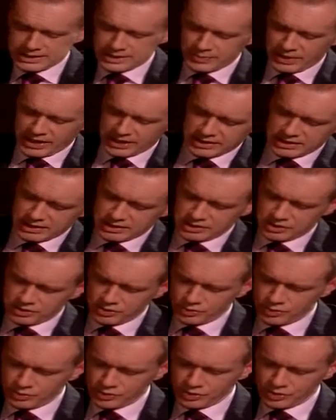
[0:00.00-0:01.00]
I suspected
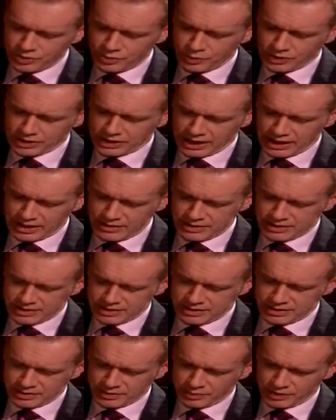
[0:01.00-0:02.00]
you would
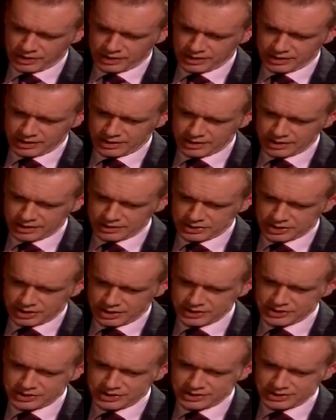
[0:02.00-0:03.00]
counter with
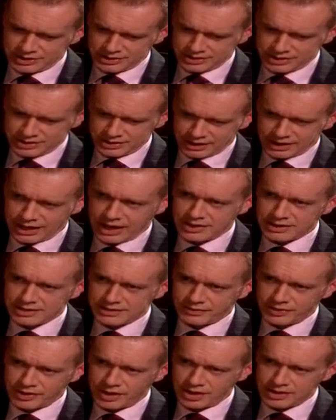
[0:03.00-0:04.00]
charges
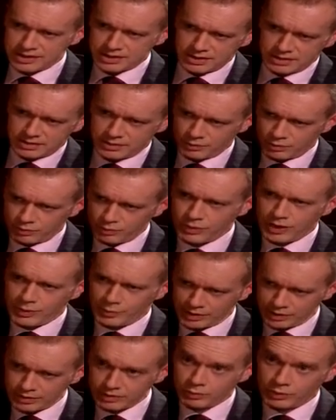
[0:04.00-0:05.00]
against France, and we
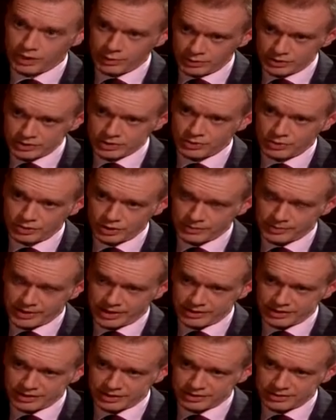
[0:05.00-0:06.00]
will talk
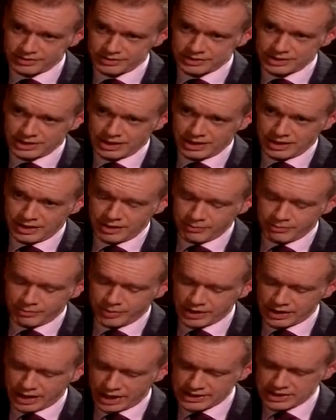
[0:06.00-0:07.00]
about those.
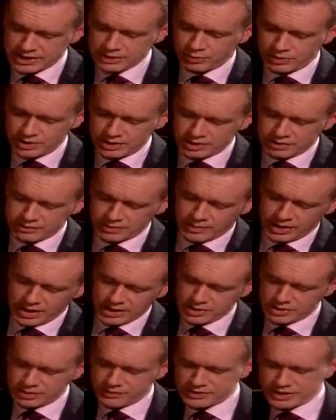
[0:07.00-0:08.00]
But I just want to
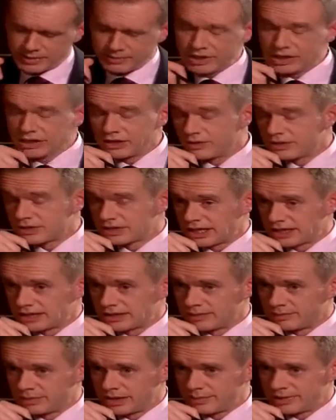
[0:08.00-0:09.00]
remind you of something you said
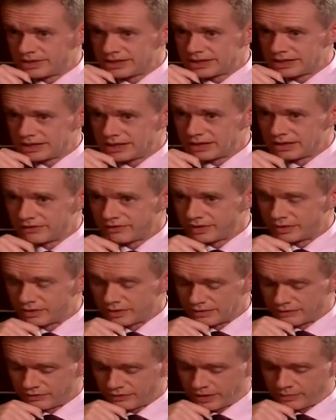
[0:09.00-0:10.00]
in a BBC
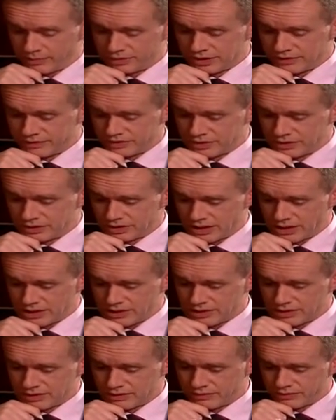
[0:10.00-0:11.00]
interview in February of
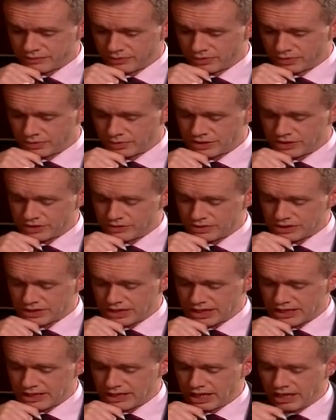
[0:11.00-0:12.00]
2004, when you
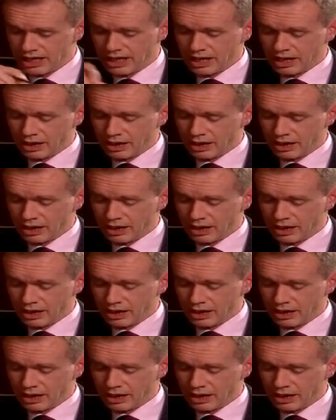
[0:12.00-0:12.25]
said,